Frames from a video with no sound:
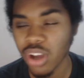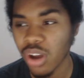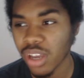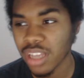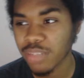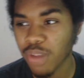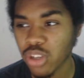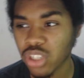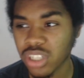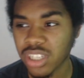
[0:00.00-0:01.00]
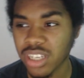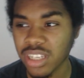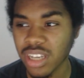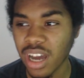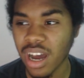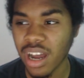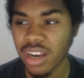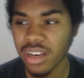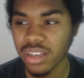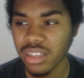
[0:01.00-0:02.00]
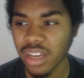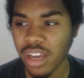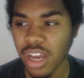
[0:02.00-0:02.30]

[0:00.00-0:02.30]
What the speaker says: against Manchester City and